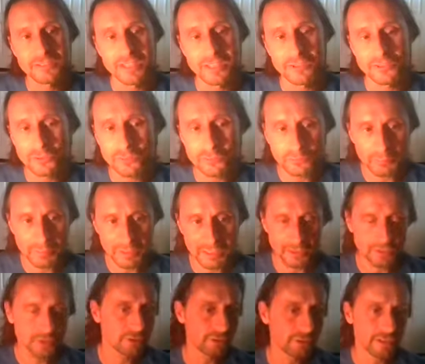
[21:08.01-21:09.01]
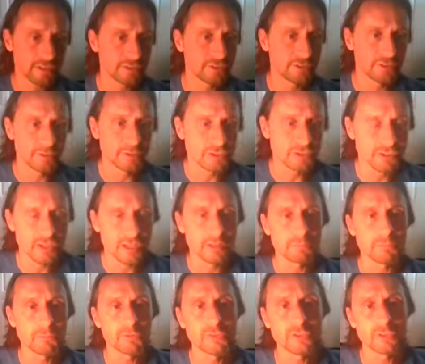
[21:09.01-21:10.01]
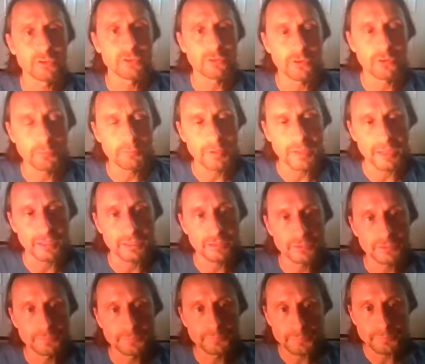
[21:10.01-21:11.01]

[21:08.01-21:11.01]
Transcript: Now, don't be in a hurry to do it. Just kind of move at your own pace.